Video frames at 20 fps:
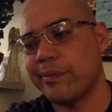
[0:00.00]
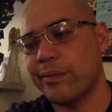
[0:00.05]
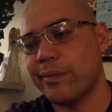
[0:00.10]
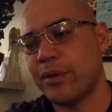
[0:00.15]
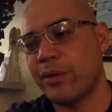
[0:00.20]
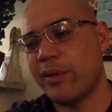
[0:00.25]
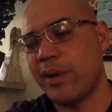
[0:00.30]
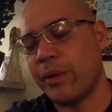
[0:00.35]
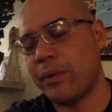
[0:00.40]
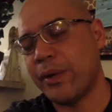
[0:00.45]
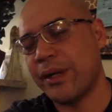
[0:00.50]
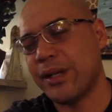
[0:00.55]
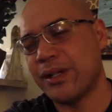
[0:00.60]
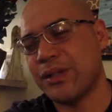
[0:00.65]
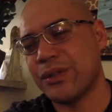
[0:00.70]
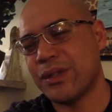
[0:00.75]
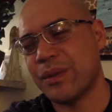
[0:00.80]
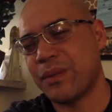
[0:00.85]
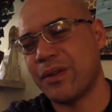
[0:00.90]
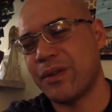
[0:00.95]
Do I want to
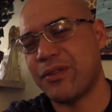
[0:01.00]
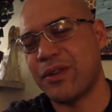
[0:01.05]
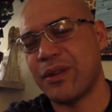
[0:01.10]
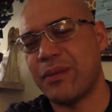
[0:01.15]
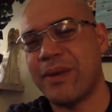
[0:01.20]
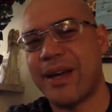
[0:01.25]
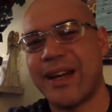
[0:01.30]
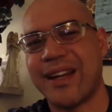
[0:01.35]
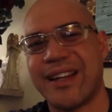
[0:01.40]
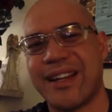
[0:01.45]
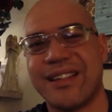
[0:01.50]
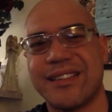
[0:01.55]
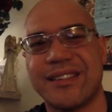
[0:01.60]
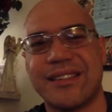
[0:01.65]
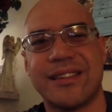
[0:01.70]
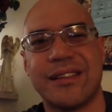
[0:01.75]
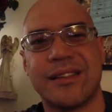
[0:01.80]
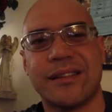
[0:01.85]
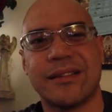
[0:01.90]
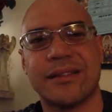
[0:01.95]
do something for the back? I don't
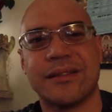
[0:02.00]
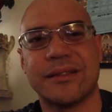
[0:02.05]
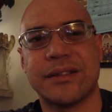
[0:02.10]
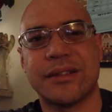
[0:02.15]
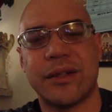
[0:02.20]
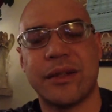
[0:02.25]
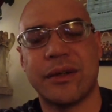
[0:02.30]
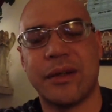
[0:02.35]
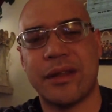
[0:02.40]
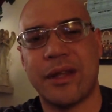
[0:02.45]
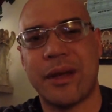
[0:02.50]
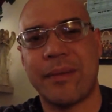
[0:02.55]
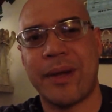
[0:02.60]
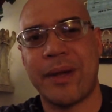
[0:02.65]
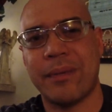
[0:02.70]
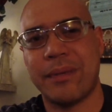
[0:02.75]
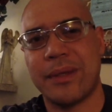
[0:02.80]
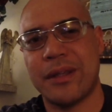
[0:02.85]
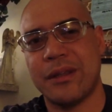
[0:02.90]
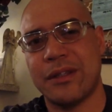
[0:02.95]
know. So that
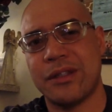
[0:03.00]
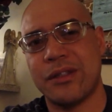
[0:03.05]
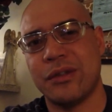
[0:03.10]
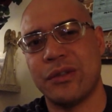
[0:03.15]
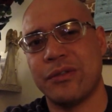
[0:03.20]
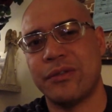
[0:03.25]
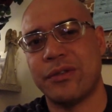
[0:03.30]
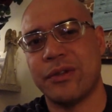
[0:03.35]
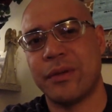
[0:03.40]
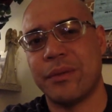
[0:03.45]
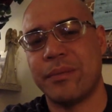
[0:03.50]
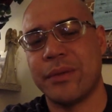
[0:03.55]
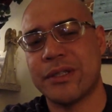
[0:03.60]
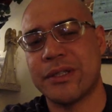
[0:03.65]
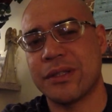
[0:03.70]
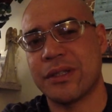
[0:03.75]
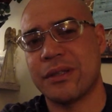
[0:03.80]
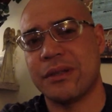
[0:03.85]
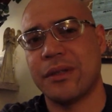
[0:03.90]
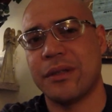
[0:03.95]
might be the 2 for the
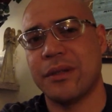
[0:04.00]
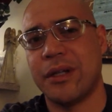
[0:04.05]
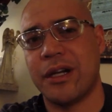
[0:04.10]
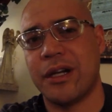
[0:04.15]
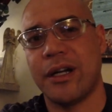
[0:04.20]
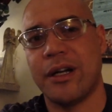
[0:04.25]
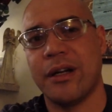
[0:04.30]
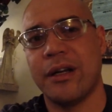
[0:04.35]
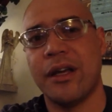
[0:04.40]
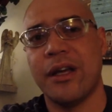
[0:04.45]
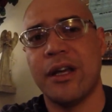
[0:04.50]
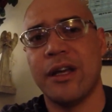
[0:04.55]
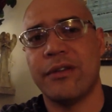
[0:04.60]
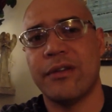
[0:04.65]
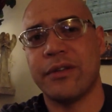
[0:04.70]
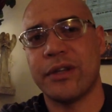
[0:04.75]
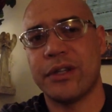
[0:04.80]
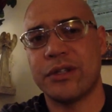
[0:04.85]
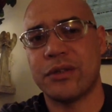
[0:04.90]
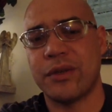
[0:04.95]

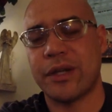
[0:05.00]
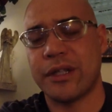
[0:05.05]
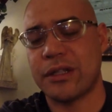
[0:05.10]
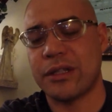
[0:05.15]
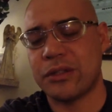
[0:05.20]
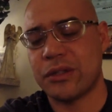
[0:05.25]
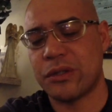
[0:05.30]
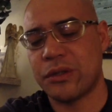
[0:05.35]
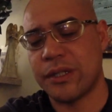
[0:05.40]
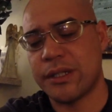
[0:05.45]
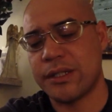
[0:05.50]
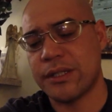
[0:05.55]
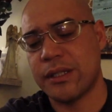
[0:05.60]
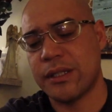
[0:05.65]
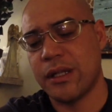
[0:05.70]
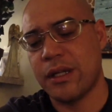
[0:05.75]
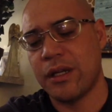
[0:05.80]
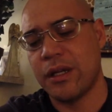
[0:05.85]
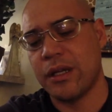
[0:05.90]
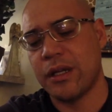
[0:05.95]
for the strength endurance.
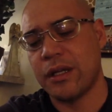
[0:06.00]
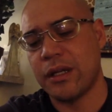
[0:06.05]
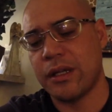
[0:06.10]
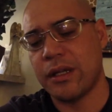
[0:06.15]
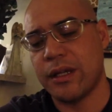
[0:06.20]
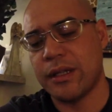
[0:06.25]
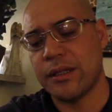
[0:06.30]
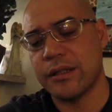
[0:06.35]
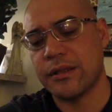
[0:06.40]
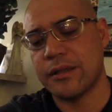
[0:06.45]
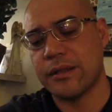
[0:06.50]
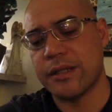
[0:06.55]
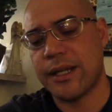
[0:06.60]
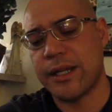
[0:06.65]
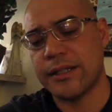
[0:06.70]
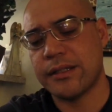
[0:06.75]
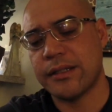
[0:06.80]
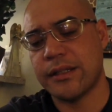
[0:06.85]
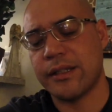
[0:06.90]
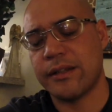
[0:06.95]
And then
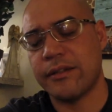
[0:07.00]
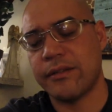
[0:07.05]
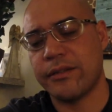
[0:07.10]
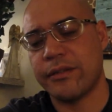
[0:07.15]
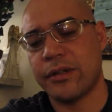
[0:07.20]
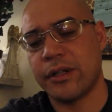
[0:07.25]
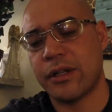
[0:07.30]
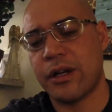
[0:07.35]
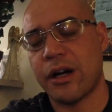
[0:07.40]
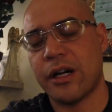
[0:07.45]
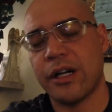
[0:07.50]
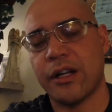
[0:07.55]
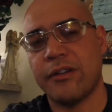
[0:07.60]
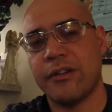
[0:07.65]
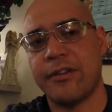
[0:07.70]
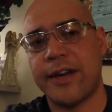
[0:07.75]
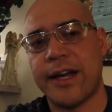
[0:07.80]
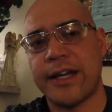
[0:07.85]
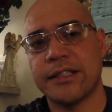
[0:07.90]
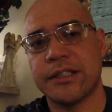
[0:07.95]
testing for
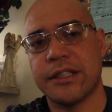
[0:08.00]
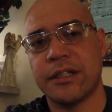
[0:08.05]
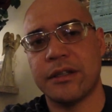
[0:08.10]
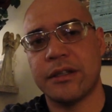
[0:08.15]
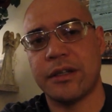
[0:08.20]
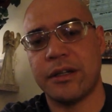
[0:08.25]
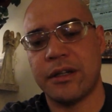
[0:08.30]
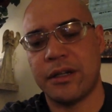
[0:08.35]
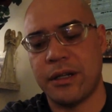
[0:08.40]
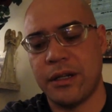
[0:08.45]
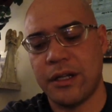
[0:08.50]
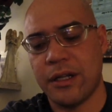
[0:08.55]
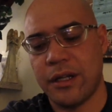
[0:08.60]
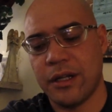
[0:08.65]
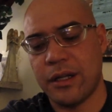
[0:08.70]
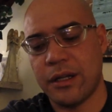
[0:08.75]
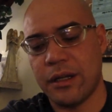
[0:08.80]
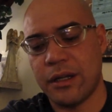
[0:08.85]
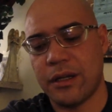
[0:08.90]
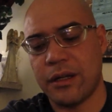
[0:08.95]
cardiovascular.
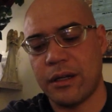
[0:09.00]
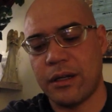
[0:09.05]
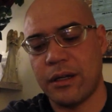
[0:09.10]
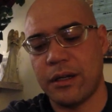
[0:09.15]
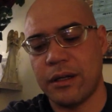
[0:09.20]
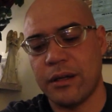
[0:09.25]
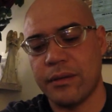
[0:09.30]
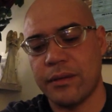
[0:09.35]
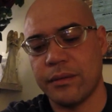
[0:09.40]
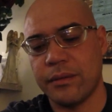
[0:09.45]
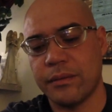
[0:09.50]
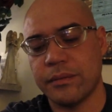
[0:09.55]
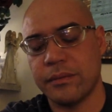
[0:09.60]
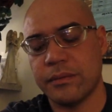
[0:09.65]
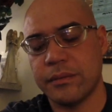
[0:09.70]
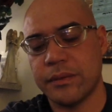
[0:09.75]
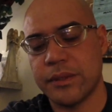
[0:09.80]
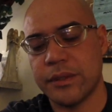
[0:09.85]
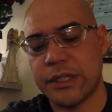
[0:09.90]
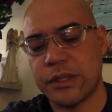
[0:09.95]

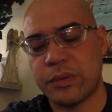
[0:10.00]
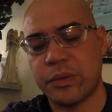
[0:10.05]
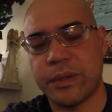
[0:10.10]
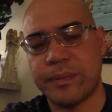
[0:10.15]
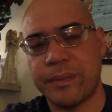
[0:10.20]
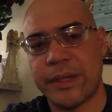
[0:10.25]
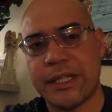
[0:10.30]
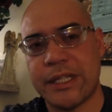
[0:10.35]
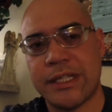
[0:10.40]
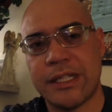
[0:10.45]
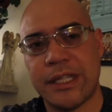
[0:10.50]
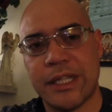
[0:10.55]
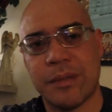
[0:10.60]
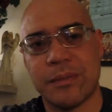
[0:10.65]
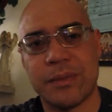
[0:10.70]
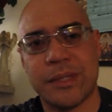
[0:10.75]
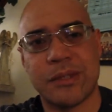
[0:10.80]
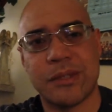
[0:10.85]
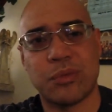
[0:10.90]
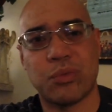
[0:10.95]
Since one of my
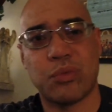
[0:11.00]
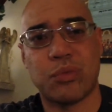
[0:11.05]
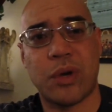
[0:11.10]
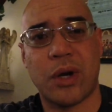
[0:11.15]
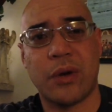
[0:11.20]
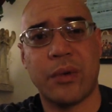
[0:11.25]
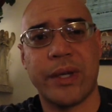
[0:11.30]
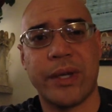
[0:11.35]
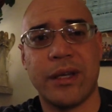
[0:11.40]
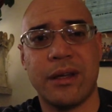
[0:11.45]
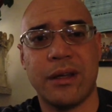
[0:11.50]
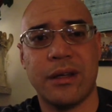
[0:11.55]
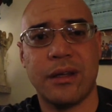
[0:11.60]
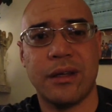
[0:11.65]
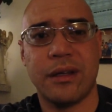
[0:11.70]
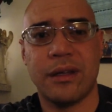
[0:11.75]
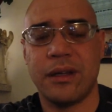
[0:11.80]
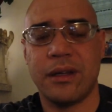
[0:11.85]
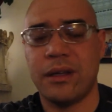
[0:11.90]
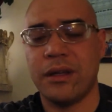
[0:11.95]
teams is rowing,
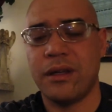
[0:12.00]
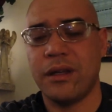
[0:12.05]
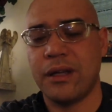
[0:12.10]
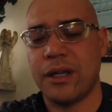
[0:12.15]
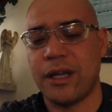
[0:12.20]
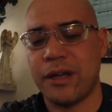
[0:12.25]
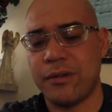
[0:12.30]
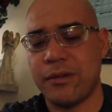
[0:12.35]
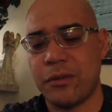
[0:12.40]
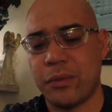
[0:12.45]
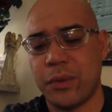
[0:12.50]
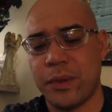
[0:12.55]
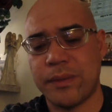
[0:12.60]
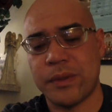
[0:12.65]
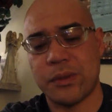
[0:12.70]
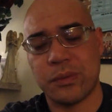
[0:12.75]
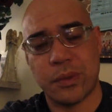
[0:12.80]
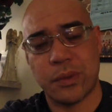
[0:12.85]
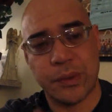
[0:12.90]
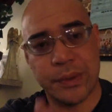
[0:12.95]
I have a
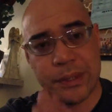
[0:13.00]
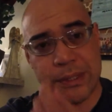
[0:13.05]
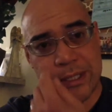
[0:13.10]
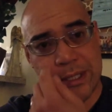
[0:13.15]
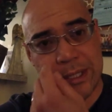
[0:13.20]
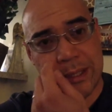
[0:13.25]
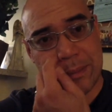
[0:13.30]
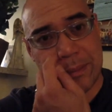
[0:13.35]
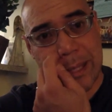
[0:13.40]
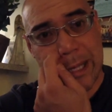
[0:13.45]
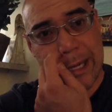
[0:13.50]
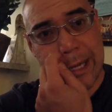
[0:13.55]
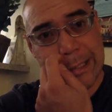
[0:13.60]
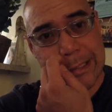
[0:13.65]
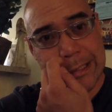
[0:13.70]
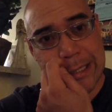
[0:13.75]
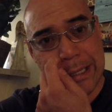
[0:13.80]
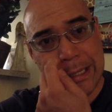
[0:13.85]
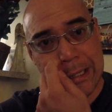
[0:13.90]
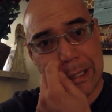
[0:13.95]
women's rowing team that I
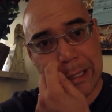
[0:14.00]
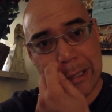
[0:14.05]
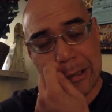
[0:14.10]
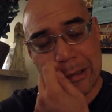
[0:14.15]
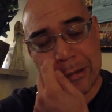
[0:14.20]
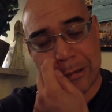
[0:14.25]
take care